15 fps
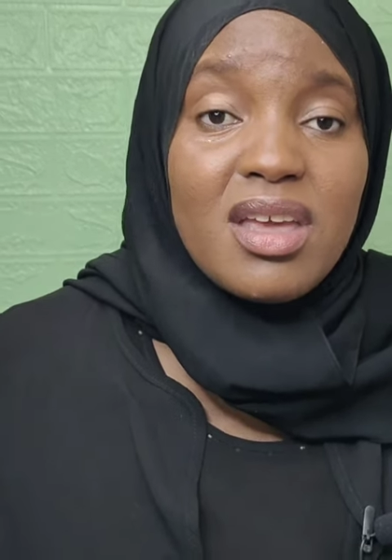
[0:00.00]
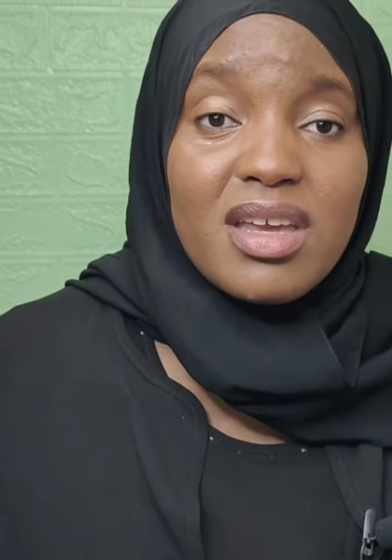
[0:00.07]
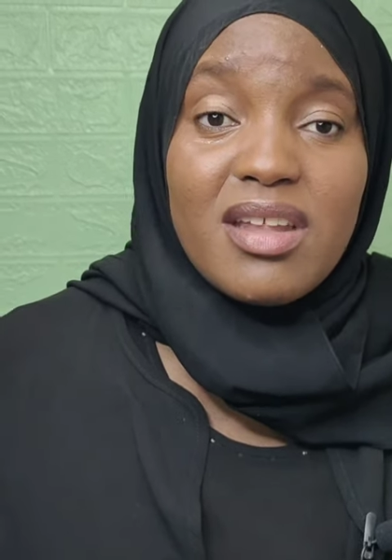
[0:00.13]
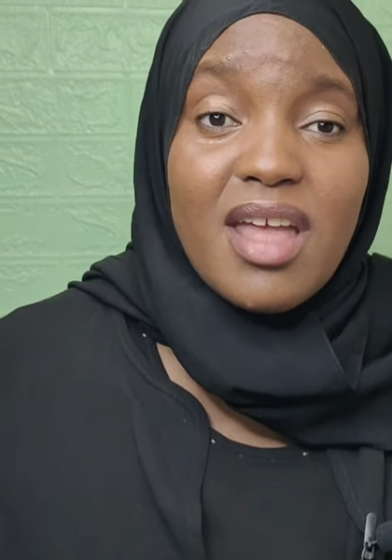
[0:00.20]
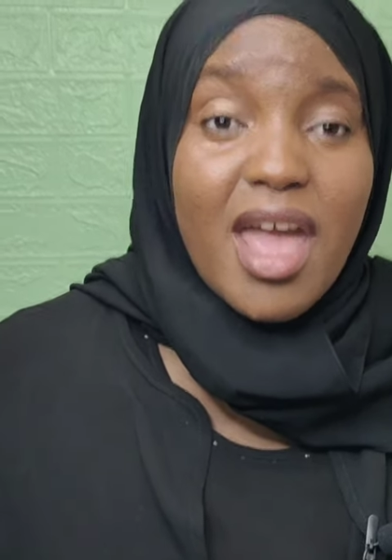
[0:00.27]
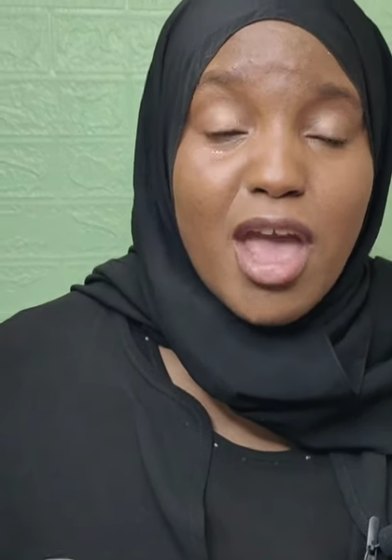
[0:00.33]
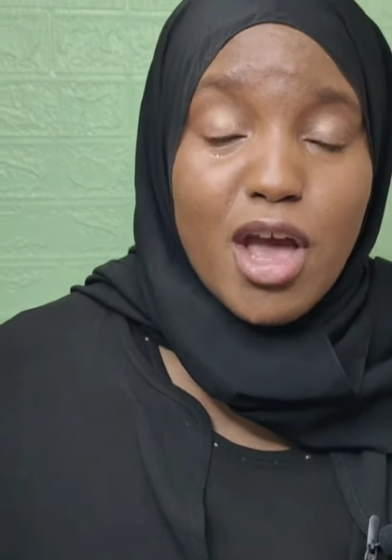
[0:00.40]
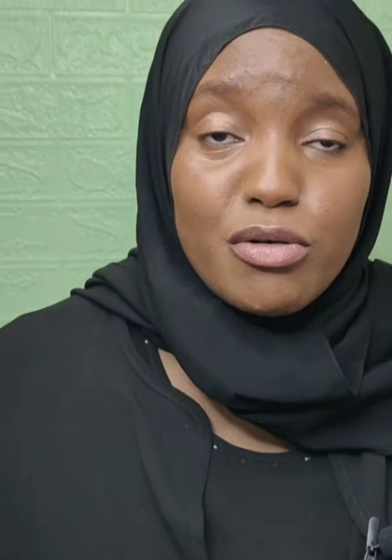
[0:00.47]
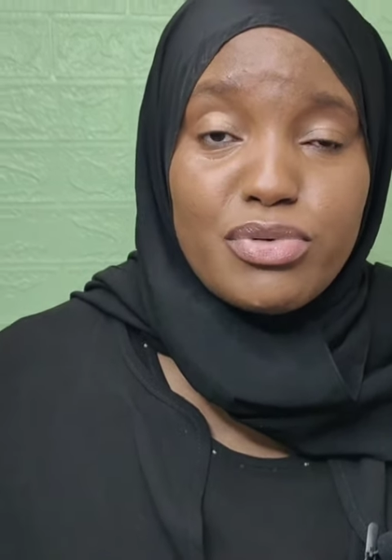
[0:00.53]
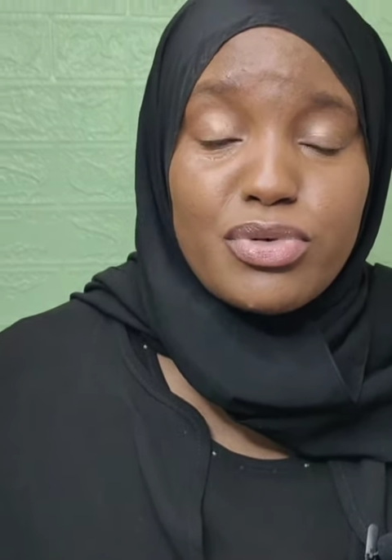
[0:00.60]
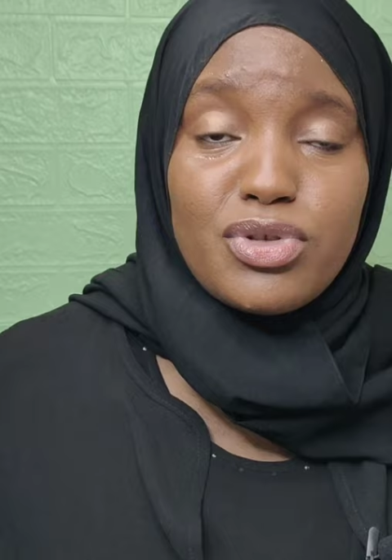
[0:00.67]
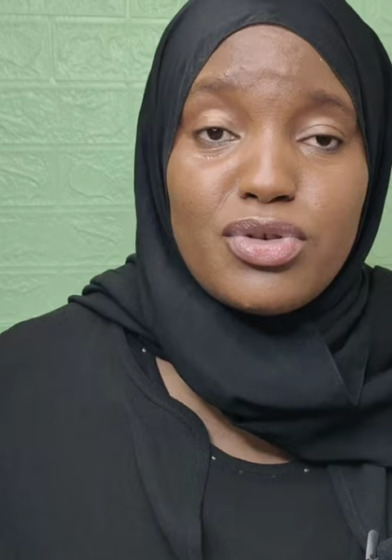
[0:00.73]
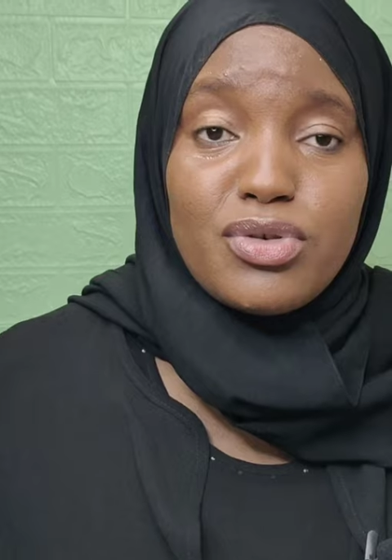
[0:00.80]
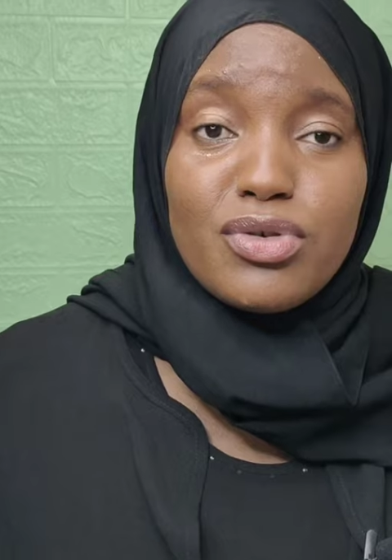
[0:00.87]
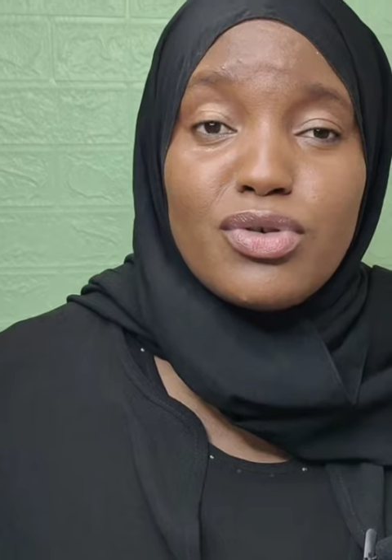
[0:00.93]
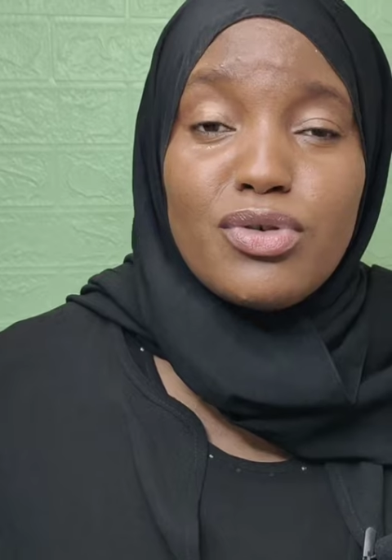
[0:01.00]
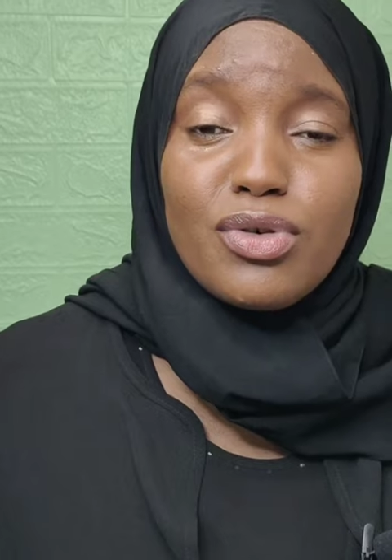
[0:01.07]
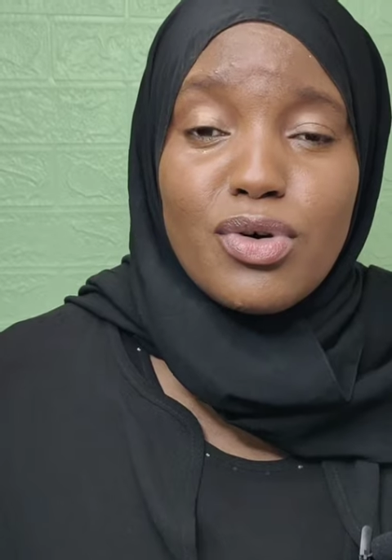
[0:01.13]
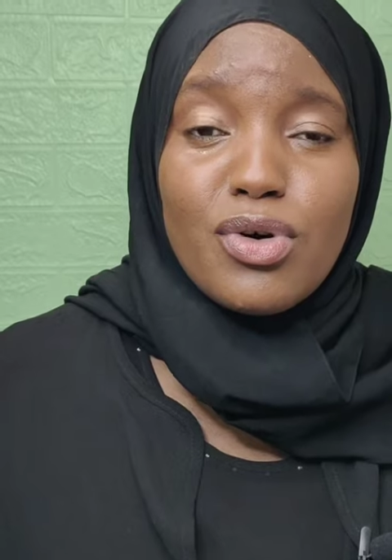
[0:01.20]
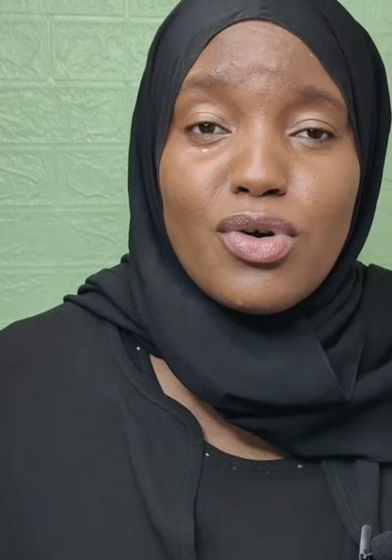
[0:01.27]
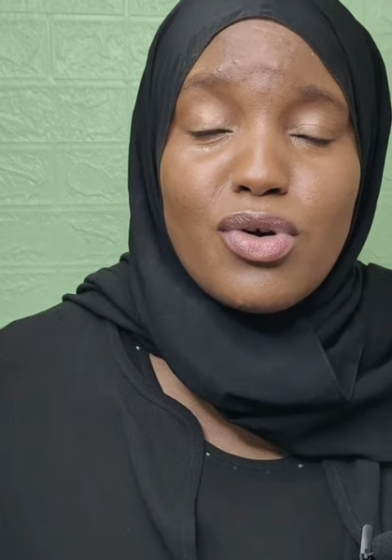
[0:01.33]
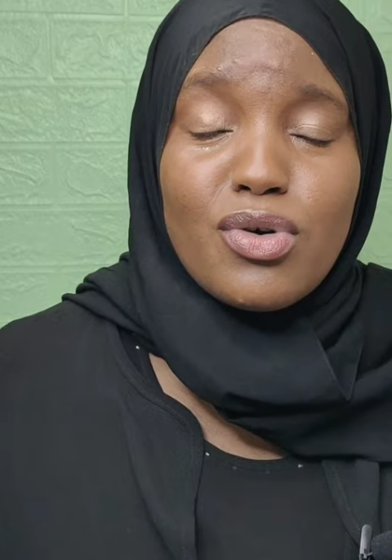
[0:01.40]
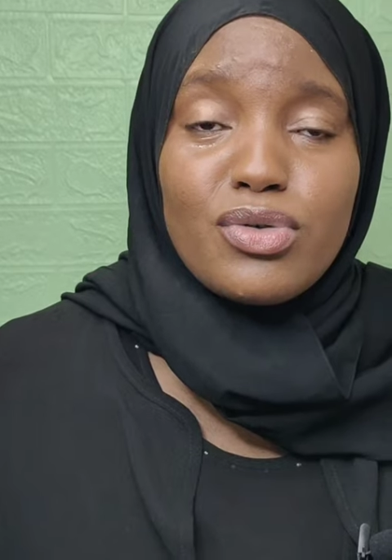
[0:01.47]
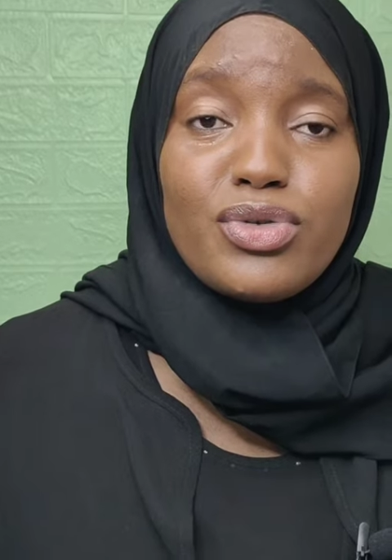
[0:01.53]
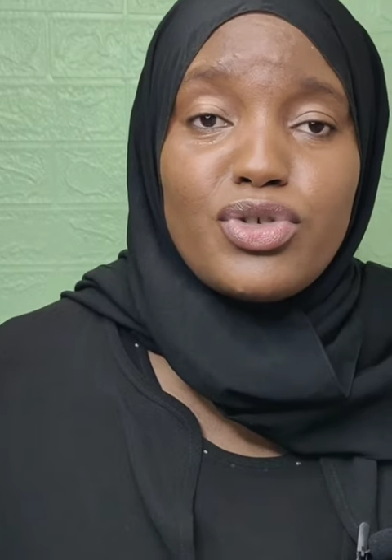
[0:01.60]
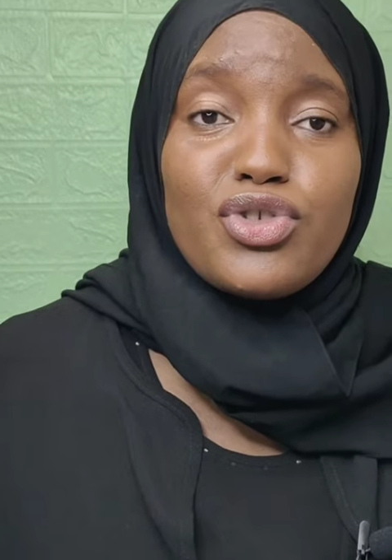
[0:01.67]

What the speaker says: It helps you grow